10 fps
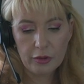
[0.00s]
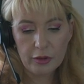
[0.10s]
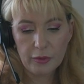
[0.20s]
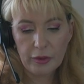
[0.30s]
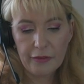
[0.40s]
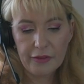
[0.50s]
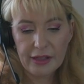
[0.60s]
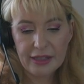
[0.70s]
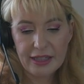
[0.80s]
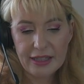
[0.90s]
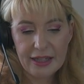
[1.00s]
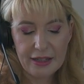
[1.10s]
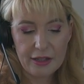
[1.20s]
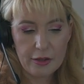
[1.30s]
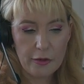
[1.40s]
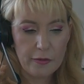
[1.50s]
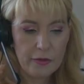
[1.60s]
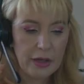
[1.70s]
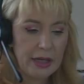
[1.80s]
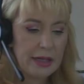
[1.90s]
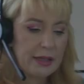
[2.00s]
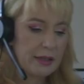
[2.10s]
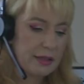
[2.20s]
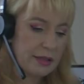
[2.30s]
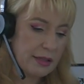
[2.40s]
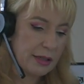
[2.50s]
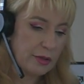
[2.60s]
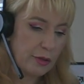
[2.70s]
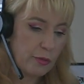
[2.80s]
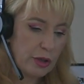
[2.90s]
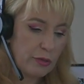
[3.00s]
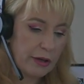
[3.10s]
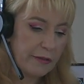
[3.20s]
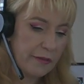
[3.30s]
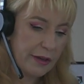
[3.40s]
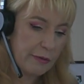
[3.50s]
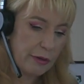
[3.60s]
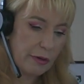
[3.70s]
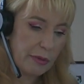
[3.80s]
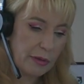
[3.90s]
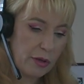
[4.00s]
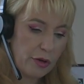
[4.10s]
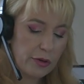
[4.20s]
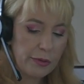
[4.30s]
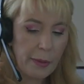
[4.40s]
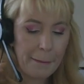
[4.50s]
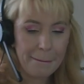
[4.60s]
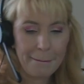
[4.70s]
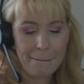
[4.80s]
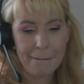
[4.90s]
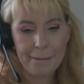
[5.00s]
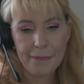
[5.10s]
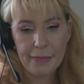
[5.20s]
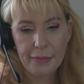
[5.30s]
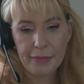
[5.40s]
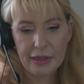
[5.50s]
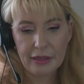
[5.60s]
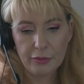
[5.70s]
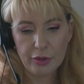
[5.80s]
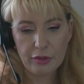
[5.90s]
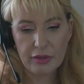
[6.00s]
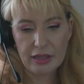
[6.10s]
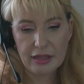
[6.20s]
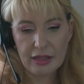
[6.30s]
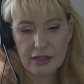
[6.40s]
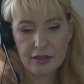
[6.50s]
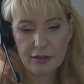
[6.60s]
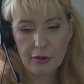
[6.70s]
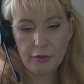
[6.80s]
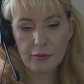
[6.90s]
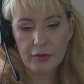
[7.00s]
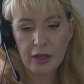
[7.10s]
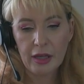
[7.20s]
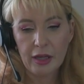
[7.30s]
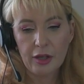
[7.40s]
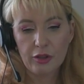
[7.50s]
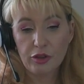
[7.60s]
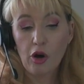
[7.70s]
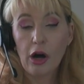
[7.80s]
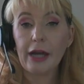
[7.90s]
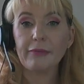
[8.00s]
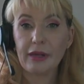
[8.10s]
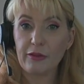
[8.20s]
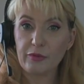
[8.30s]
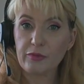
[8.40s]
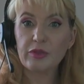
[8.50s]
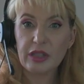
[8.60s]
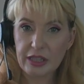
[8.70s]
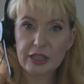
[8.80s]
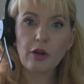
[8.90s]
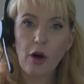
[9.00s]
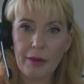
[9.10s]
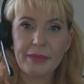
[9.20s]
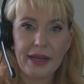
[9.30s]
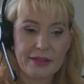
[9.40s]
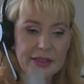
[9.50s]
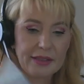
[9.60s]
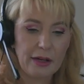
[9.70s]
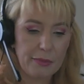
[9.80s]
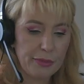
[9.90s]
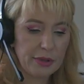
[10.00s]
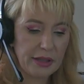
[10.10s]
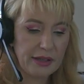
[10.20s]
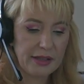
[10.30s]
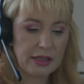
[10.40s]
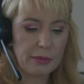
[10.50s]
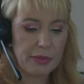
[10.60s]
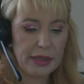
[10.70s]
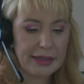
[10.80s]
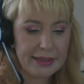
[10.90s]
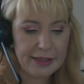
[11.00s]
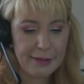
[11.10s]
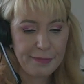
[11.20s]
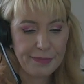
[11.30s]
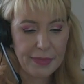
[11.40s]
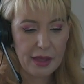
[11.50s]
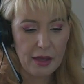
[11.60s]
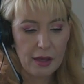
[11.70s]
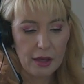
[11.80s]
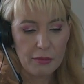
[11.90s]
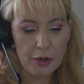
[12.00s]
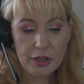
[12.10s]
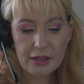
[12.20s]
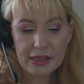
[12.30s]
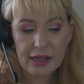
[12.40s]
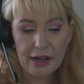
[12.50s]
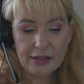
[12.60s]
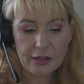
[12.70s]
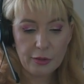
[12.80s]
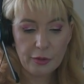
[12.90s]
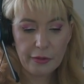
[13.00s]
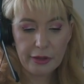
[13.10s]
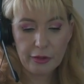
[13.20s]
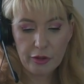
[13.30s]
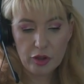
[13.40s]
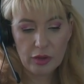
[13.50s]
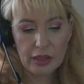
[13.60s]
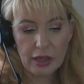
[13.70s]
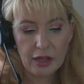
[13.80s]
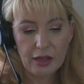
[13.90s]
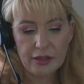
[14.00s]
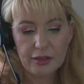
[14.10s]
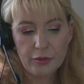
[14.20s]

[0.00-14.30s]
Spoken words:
I feel like there's a sense of seeing, where do I fit, where do I belong. But there's also a sense of time, like it's time now to start putting things into place. Most of these cards are all very nurturing cards.